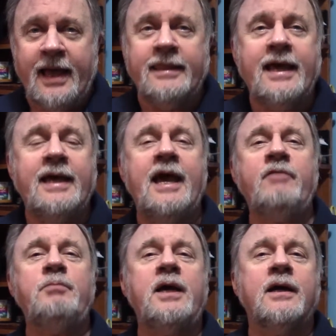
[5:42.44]
They
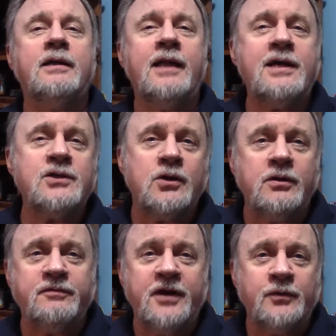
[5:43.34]
gave me a
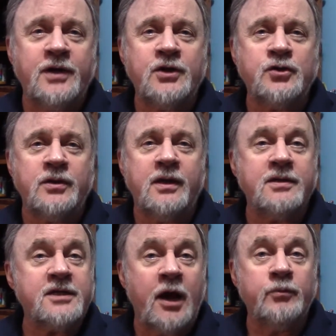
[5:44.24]
classical foundation that
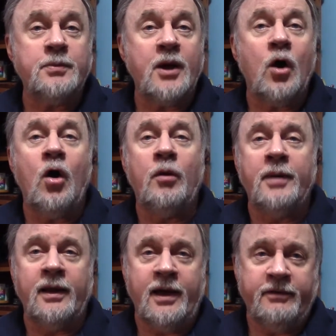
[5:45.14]
has helped me all
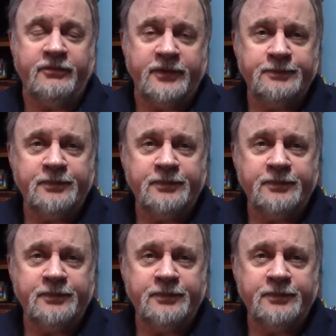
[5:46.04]
my life.